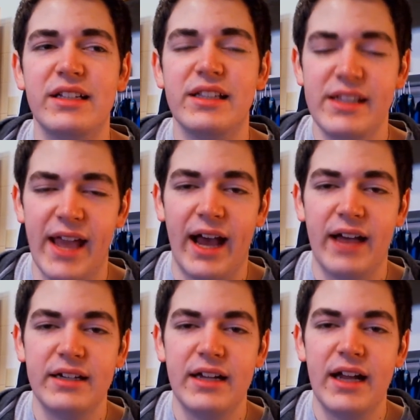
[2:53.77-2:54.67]
Yeah,
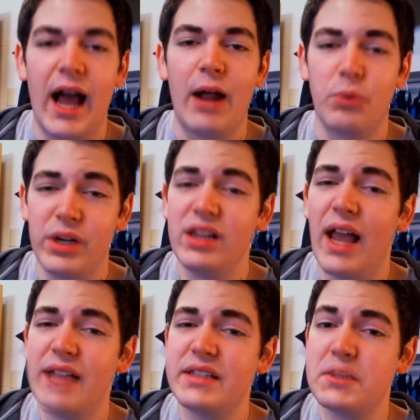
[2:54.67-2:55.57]
I
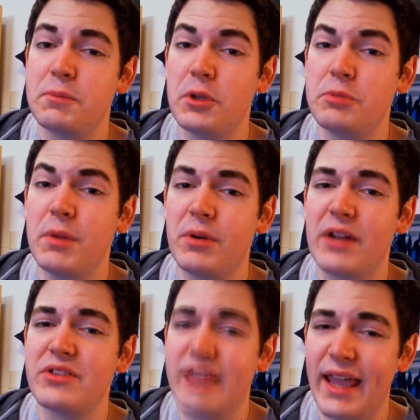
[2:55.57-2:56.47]
realize it's supposed to be
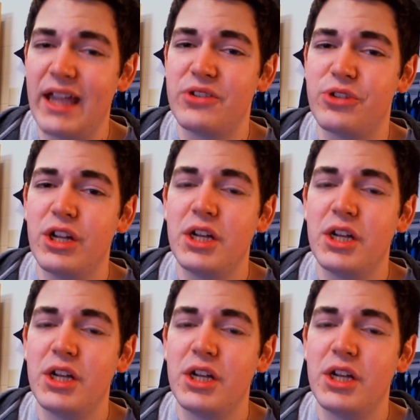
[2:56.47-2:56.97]
pronounced gauge,